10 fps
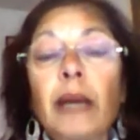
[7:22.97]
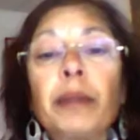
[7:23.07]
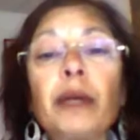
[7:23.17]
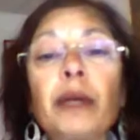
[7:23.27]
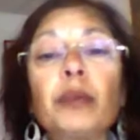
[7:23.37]

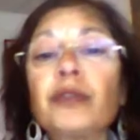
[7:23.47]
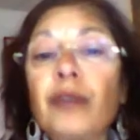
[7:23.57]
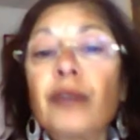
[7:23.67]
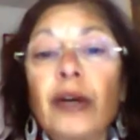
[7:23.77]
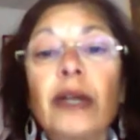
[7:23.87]
But it was
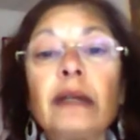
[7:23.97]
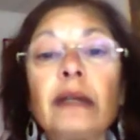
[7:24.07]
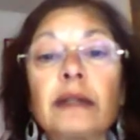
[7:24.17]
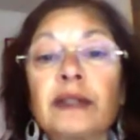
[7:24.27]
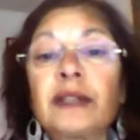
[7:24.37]
very
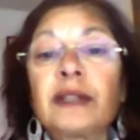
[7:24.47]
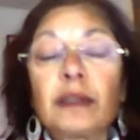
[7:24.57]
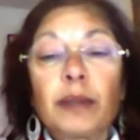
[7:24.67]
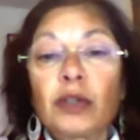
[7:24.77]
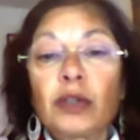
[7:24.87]

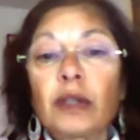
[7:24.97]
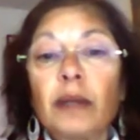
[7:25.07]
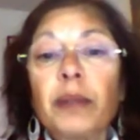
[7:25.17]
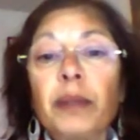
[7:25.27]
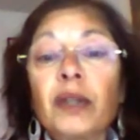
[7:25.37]
disturbing to
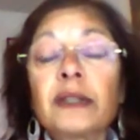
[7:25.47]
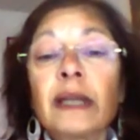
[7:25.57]
her because